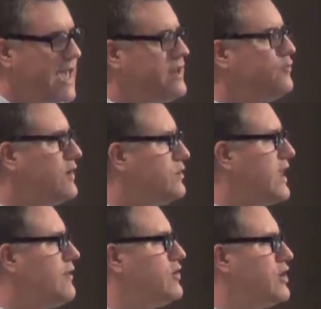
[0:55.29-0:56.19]
And if we were
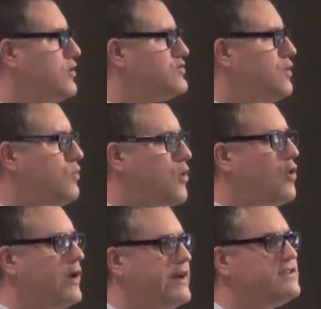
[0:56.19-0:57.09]
to ever go to
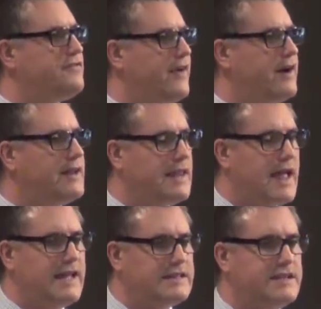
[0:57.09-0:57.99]
war, it is very
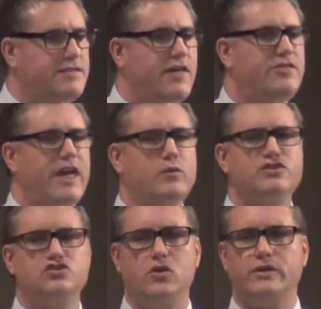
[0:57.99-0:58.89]
likely that they would
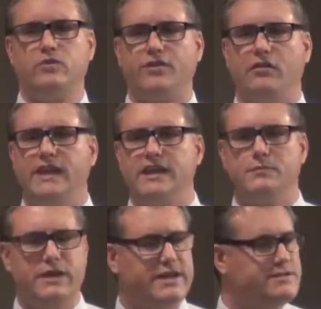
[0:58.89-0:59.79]
join with our
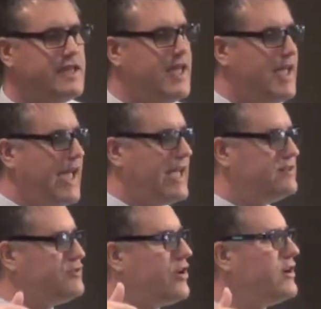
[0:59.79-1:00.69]
enemies
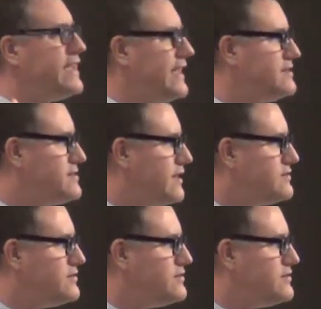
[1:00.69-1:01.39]
and turn against us.